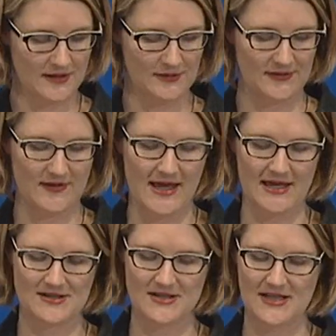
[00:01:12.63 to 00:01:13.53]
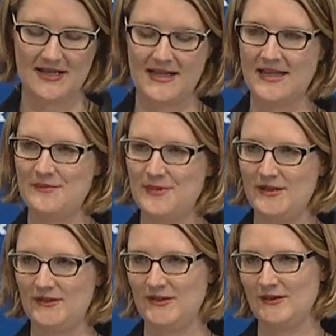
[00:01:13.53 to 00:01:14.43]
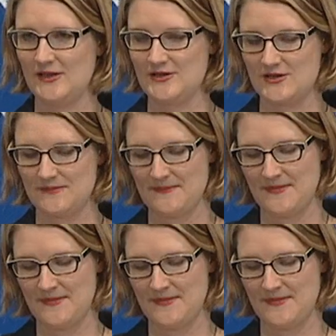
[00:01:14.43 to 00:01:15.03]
using the hashtag NPCLunch.